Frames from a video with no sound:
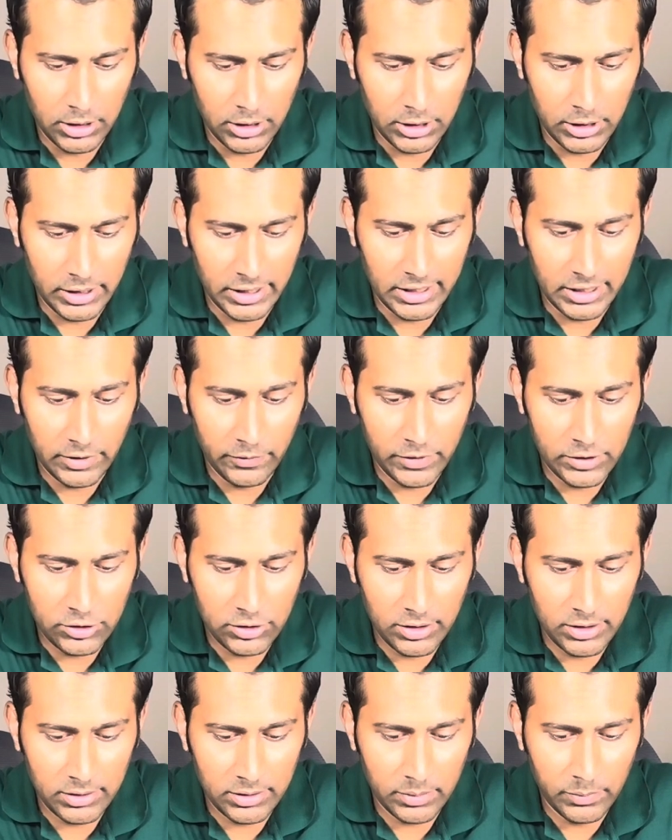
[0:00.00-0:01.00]

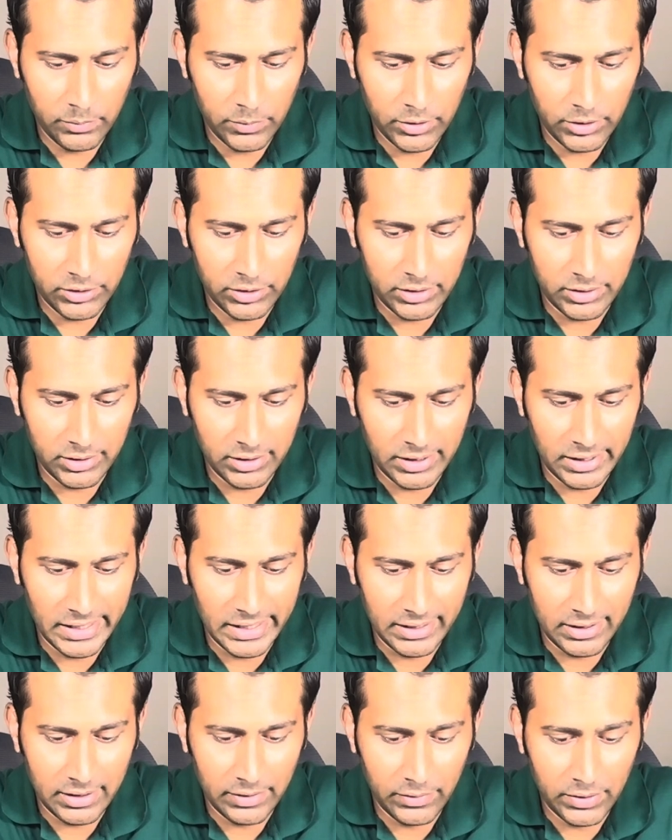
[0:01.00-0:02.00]
Individualism versus
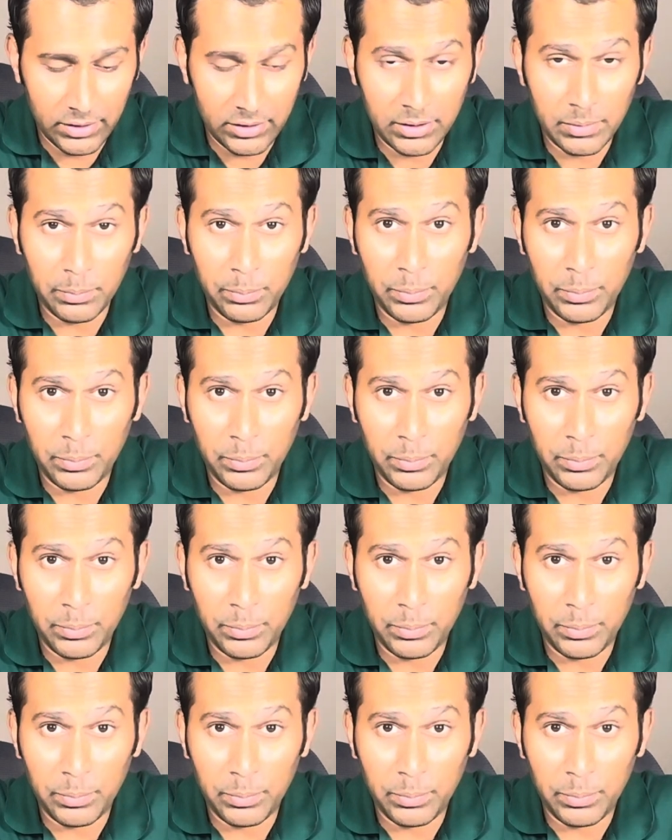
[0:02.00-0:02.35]
collectivism.